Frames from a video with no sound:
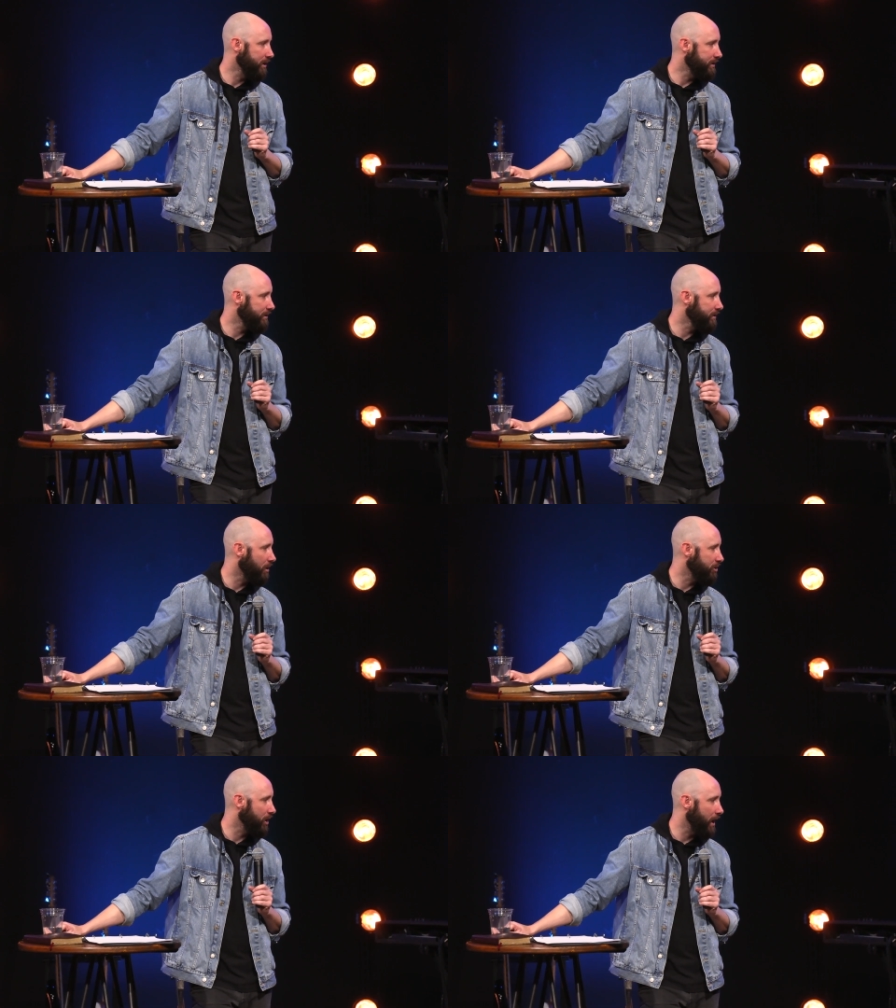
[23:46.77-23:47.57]
It's
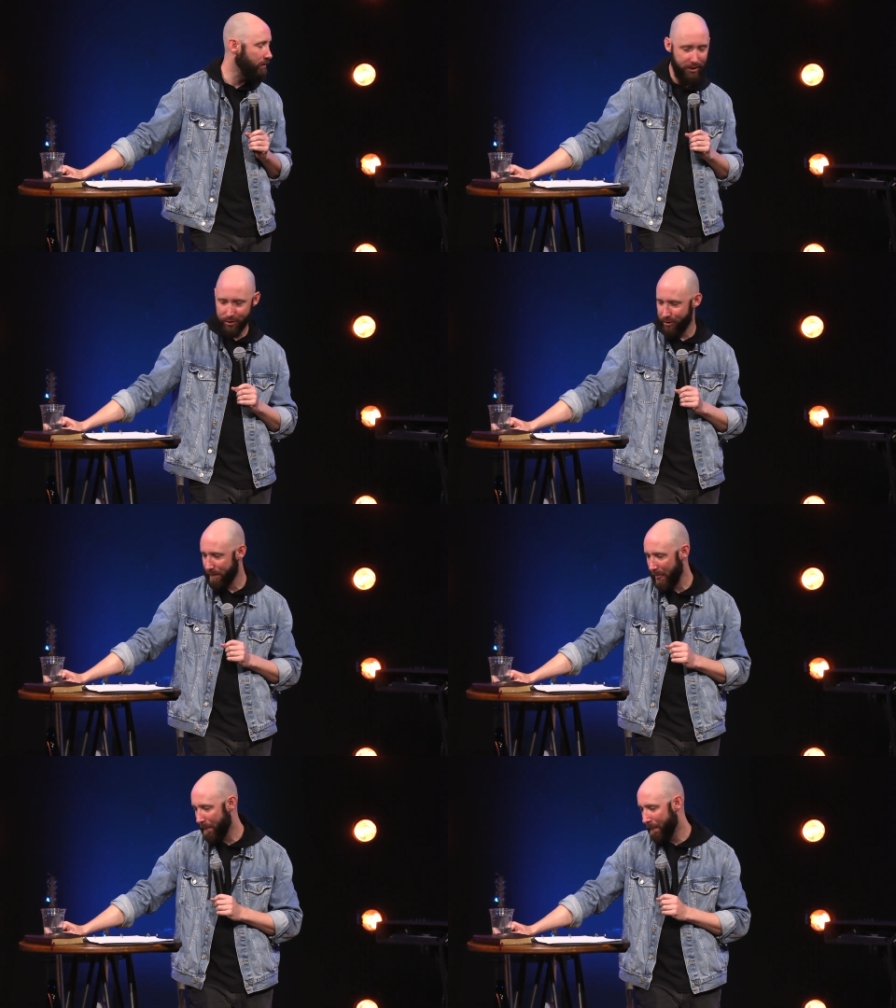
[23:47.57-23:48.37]
Scotch Irish.
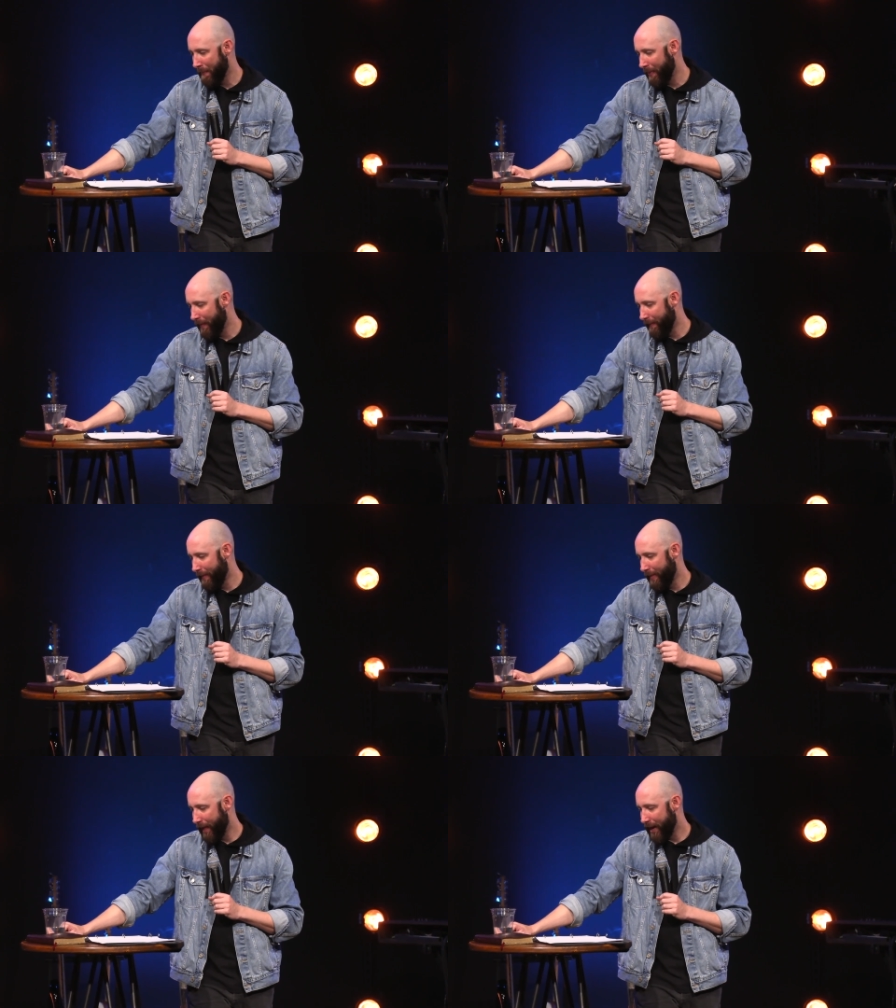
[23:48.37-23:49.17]

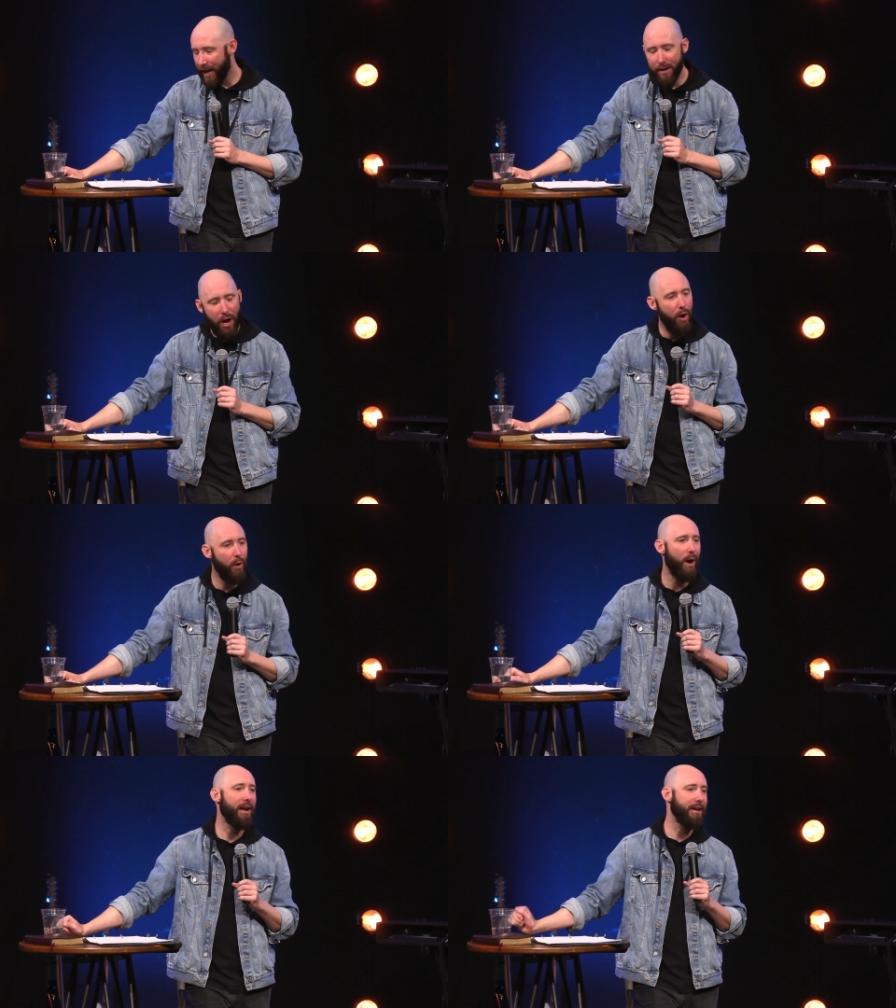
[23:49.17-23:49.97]
And I know, I